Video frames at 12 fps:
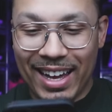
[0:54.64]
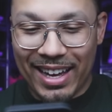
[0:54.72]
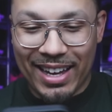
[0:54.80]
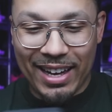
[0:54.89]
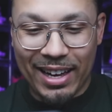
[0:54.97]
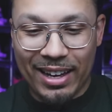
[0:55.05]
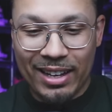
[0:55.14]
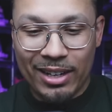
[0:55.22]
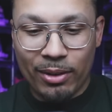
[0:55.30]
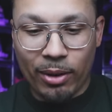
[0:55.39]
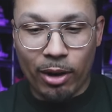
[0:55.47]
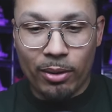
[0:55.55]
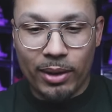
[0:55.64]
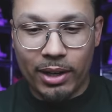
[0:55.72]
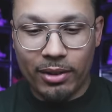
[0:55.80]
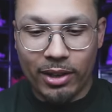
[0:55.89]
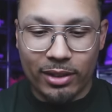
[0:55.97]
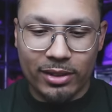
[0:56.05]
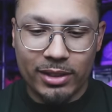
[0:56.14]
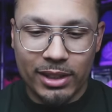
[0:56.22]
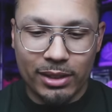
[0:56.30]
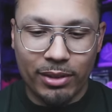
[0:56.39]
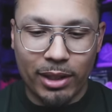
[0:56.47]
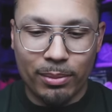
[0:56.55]
Uh, oh, here we go.
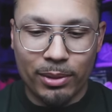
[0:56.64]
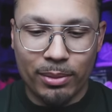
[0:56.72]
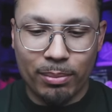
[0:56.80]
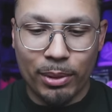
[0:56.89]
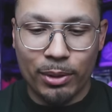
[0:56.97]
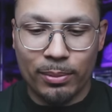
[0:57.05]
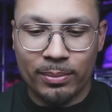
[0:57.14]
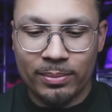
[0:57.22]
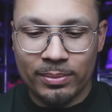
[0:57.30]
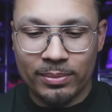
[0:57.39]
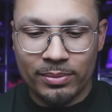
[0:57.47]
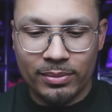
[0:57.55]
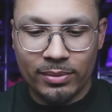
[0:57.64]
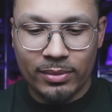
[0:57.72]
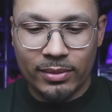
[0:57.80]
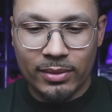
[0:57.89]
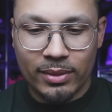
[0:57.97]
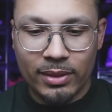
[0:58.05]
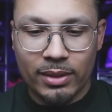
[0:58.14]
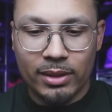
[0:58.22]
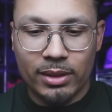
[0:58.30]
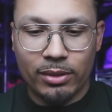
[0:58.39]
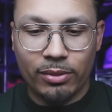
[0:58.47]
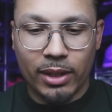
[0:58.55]
It's available. Boom.
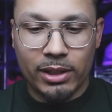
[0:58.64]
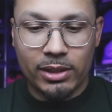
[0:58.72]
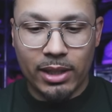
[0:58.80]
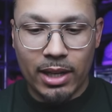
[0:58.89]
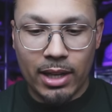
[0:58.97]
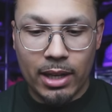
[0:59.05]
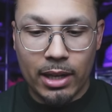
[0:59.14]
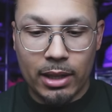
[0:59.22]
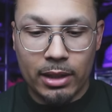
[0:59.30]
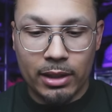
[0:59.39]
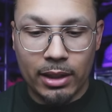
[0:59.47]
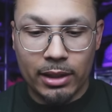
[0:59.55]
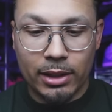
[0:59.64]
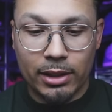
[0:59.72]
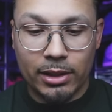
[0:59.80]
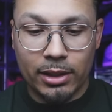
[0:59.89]
Face scan. I need a